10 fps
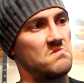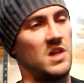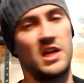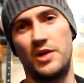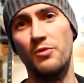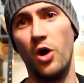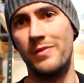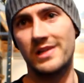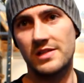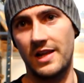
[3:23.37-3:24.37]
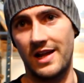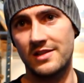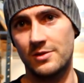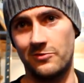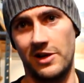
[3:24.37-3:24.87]
like an aerobics
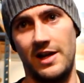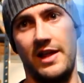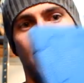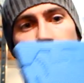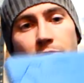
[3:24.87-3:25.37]
class, something like that.